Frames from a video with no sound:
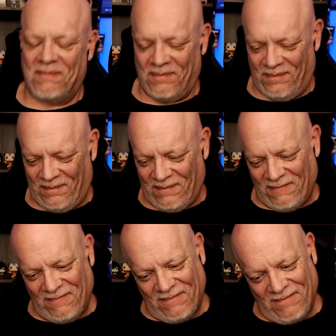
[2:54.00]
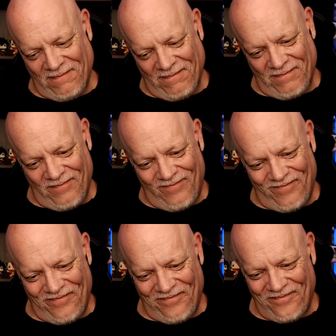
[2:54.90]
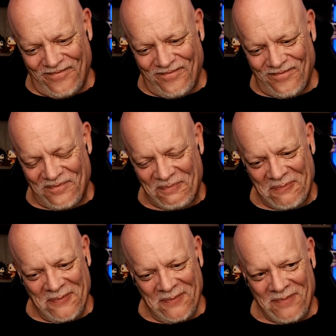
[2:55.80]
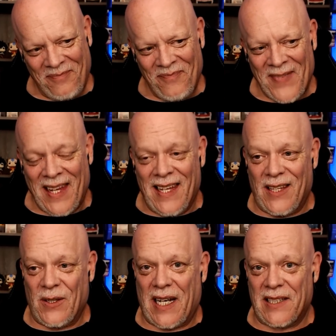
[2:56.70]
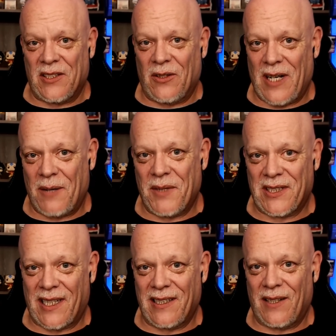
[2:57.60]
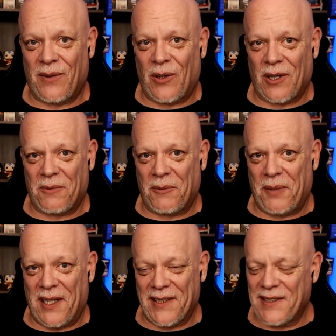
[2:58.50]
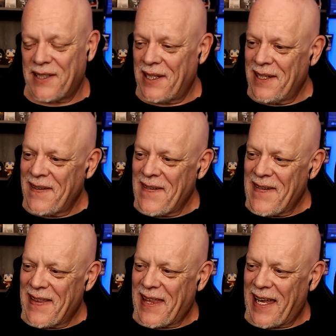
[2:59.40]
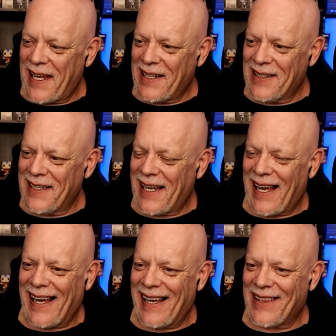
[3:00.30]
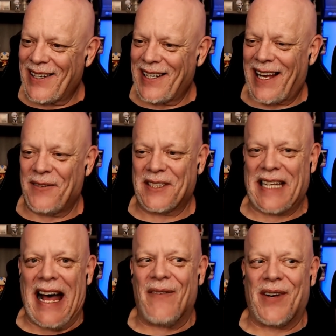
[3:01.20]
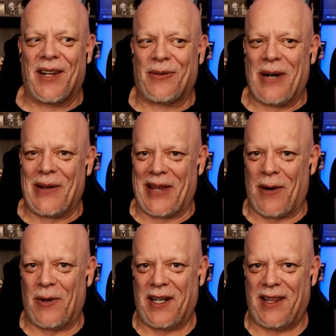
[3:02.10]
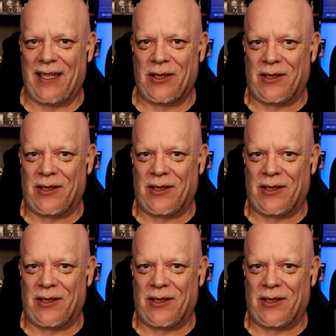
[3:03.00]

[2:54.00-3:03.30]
Mm-hmm. You guys know how much I love horrible puns. That I thought I was confident throughout that one, and then